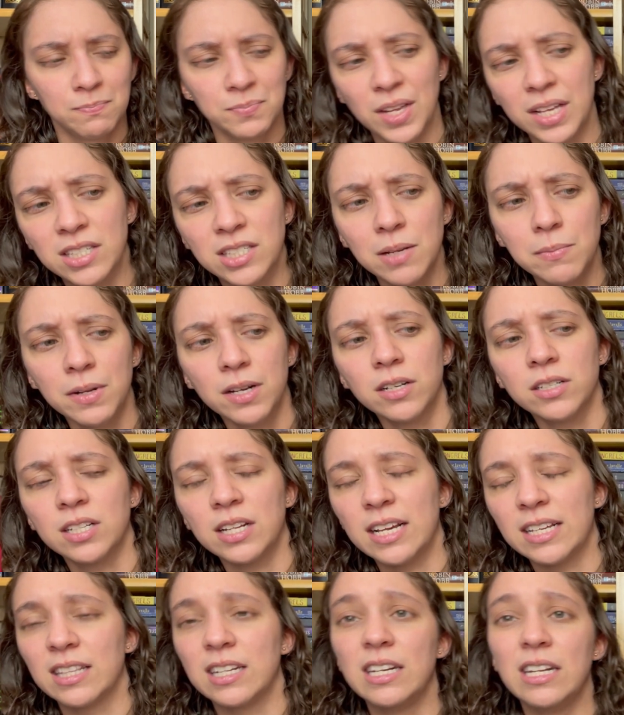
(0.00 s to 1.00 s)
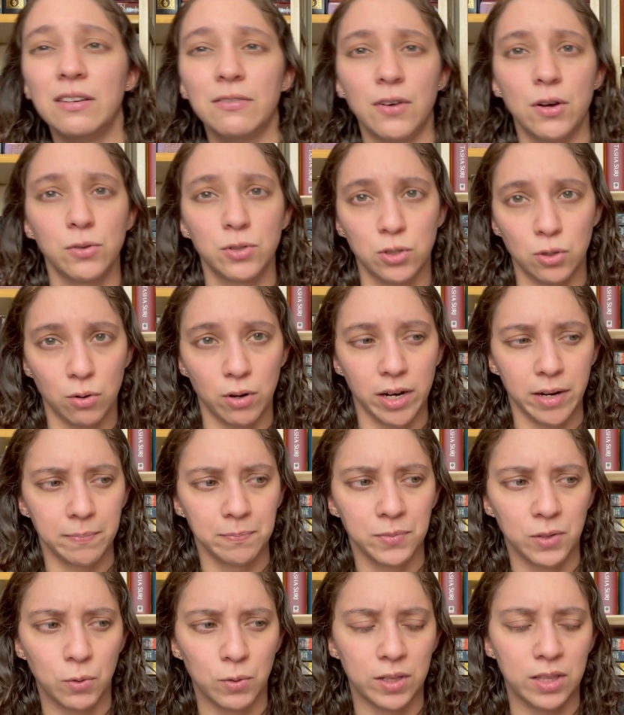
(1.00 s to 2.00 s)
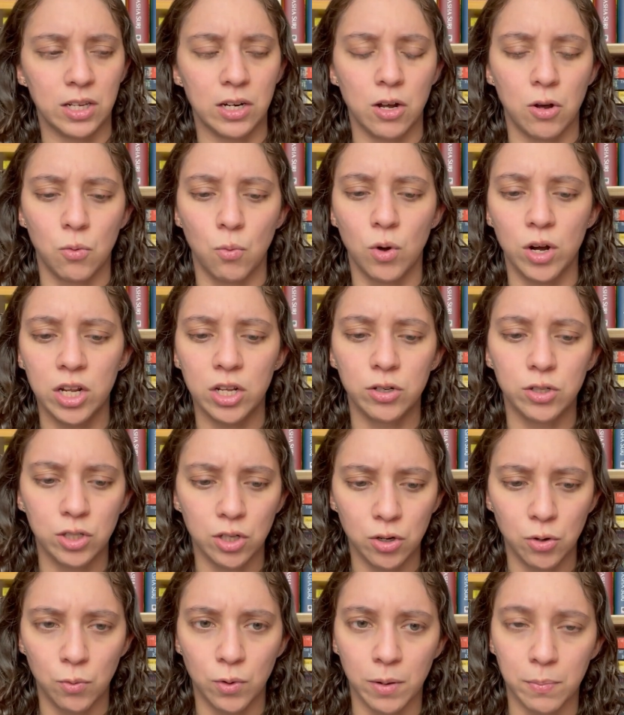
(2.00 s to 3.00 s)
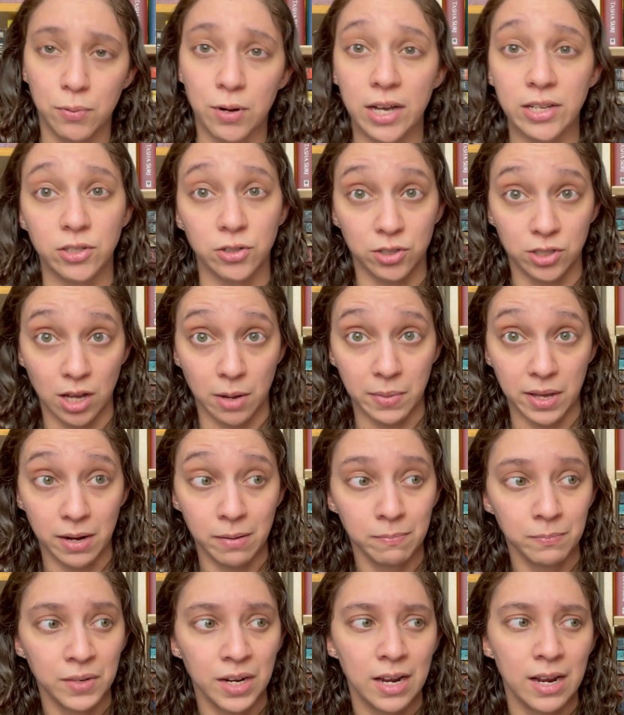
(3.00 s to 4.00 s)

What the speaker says: it's similar to, like, the Nevo story, where, you know, what do you do when oppressors come in?